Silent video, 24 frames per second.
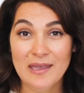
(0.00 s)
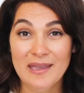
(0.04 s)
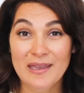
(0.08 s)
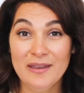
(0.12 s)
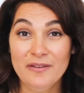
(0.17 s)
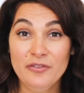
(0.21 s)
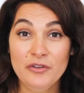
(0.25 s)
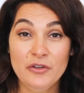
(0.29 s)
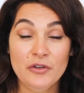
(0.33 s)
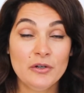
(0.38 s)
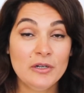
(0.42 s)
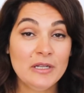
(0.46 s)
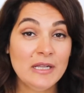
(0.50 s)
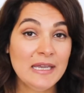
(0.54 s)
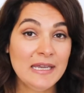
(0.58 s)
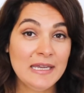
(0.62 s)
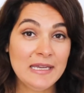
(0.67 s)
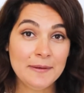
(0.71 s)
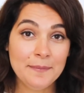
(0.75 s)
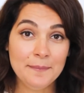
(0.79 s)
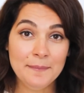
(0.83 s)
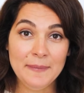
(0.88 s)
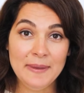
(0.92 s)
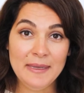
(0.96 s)
If you're
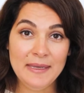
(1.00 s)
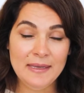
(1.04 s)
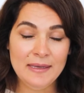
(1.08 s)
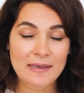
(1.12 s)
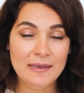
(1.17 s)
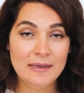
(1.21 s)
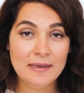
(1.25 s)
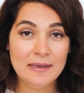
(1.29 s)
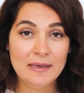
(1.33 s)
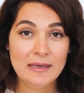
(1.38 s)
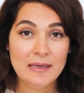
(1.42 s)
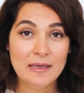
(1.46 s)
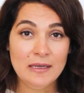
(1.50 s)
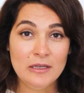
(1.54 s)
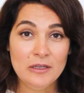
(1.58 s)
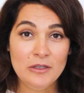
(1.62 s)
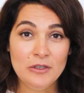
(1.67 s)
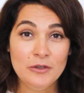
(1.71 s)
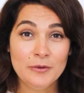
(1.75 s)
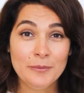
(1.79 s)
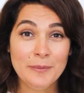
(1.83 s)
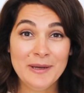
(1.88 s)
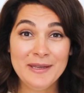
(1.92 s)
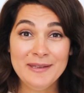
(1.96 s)
like me,
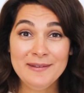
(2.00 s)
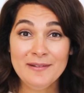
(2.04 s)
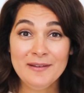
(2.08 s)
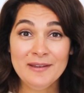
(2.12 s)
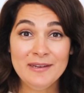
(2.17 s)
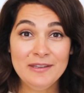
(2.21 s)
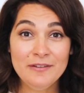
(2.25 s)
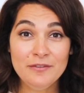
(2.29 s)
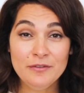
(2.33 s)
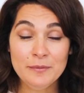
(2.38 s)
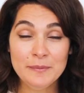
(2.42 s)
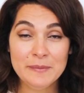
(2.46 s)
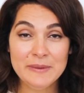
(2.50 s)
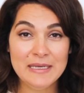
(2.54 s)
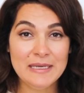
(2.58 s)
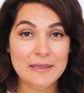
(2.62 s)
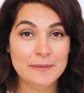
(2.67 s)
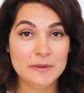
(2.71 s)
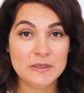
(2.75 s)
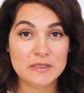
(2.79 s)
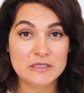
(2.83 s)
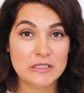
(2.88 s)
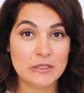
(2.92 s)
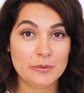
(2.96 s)
you might not even be
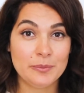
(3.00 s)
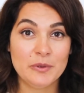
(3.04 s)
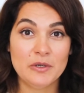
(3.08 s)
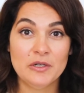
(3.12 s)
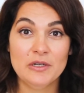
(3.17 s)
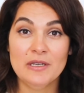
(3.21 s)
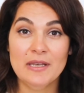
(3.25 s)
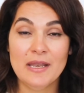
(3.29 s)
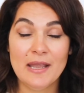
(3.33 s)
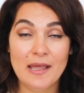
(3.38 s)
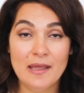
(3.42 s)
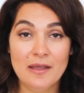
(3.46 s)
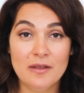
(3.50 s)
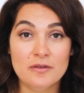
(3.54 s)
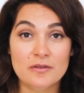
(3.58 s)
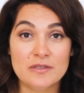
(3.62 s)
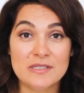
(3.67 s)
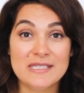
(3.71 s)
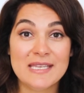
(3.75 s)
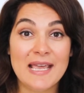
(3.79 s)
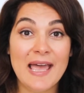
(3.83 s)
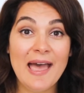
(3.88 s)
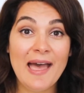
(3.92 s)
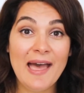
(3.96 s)
able to
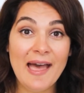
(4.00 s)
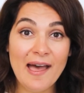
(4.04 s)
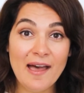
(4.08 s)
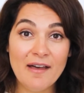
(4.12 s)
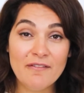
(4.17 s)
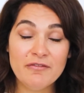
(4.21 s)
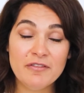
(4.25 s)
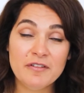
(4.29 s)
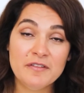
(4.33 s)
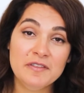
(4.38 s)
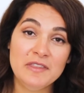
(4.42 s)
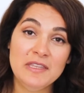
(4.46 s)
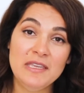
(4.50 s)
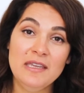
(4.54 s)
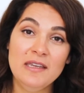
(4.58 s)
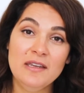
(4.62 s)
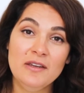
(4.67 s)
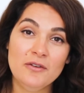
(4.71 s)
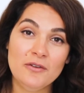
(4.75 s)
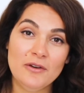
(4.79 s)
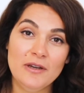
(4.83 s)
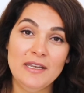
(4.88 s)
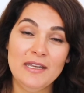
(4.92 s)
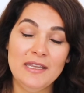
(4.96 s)
pronounce half of the
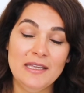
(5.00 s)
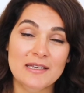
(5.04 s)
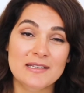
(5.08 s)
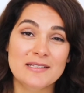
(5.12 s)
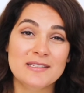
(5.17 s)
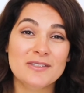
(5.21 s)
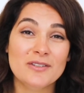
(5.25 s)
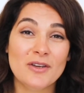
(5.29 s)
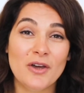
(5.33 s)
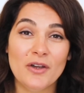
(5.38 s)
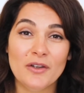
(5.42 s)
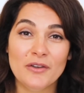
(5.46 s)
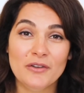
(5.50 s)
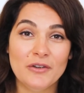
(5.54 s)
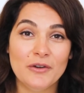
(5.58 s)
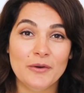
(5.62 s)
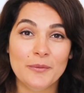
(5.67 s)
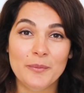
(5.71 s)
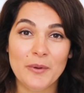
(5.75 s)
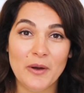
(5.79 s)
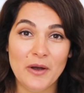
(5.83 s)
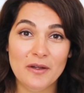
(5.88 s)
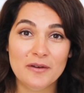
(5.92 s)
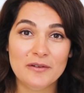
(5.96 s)
ingredients on your
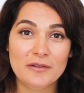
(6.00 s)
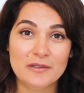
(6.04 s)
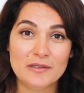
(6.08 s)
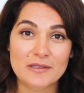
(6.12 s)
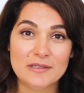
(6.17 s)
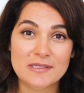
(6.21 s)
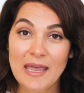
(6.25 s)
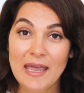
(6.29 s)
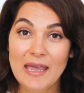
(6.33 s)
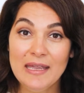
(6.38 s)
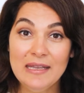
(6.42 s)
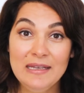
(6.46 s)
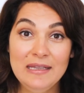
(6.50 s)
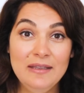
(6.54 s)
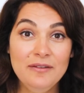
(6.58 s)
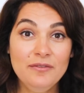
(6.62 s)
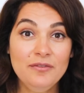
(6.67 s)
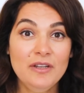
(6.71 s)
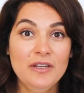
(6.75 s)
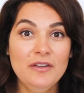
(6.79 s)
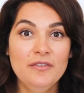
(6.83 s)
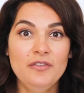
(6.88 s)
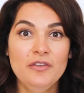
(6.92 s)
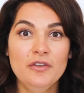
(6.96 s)
bottles. And
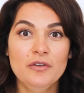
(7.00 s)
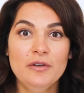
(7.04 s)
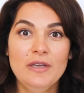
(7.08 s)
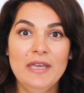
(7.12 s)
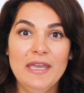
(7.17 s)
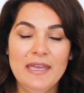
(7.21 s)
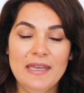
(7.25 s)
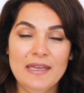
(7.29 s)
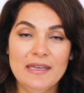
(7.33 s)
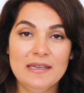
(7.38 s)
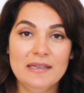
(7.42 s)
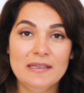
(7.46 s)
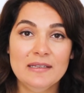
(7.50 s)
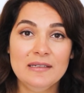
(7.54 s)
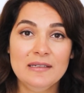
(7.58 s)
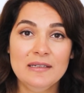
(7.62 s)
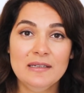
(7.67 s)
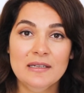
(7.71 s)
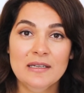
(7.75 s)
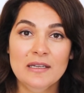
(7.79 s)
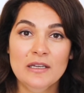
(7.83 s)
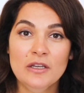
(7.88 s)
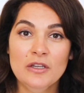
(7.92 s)
even if you can,